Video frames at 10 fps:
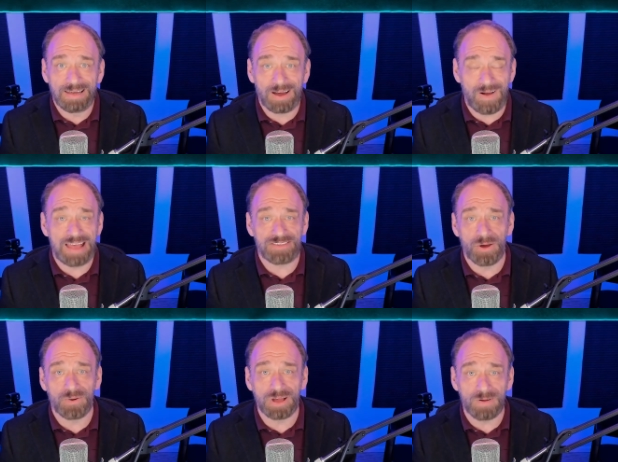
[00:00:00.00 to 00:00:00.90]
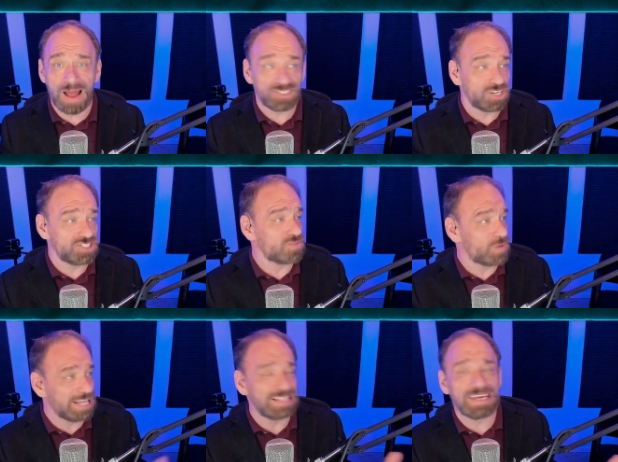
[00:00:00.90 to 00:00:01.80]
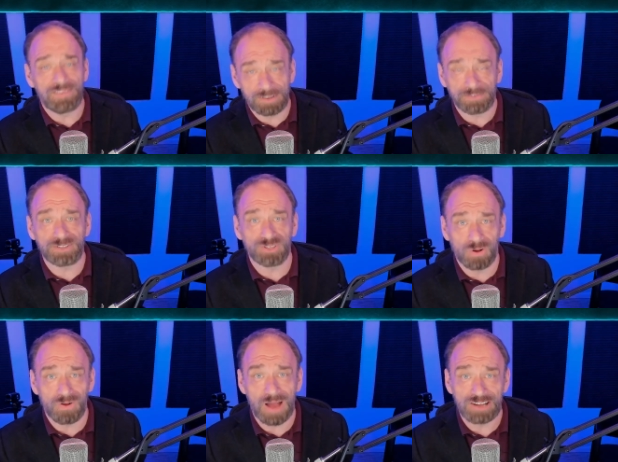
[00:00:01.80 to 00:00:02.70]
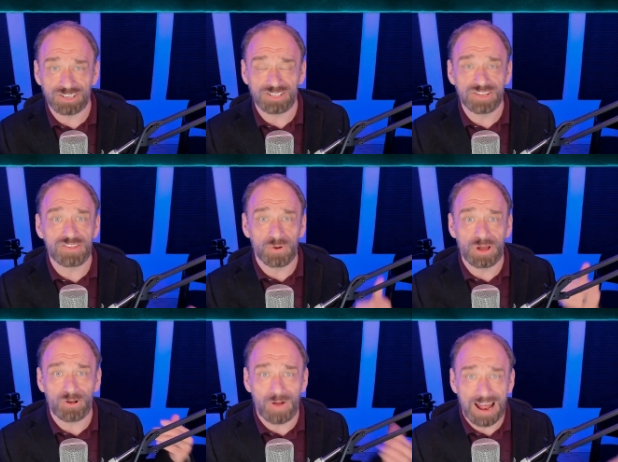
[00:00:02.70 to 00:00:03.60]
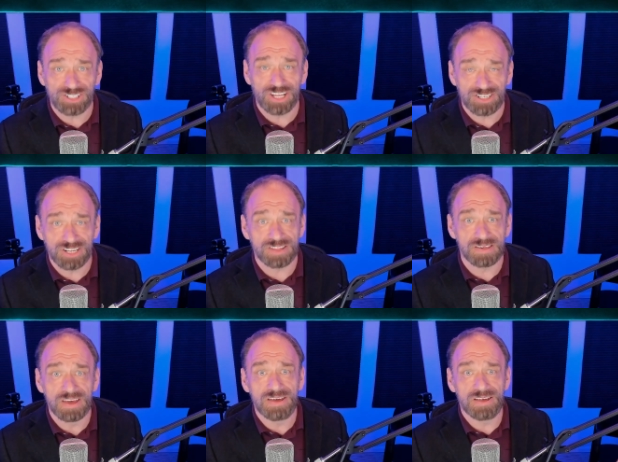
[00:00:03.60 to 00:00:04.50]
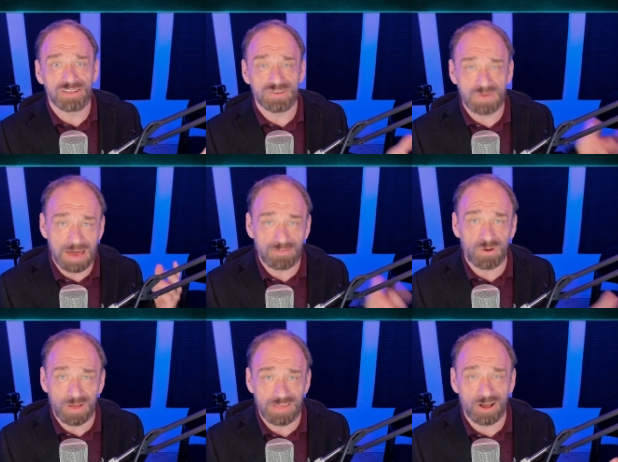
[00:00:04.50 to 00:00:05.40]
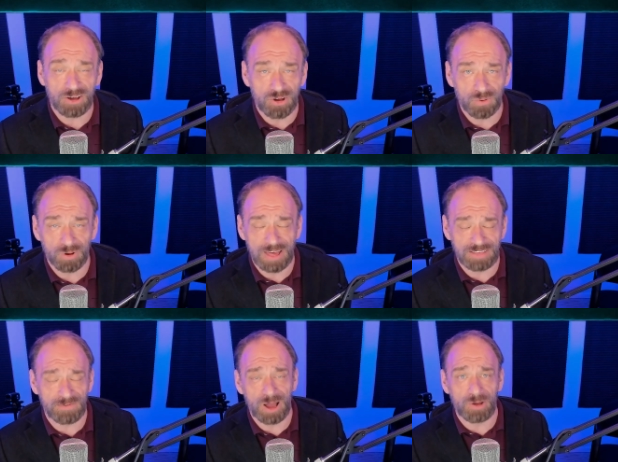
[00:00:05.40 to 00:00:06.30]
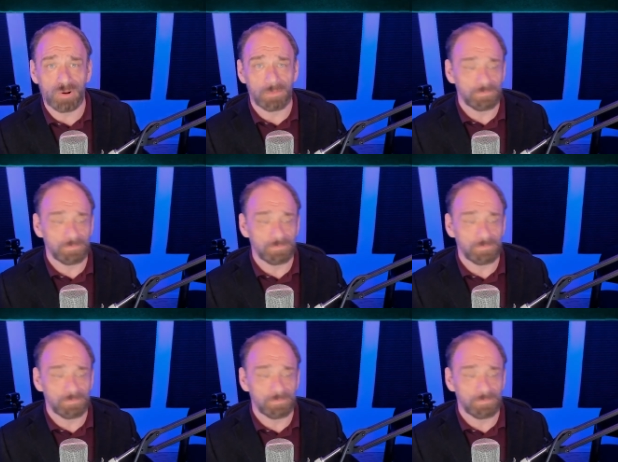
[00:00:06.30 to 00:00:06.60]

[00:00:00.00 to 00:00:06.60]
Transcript: All right, so congratulations. We didn't give an official congratulations. So congratulations to everyone there at Kuru. That's very cool.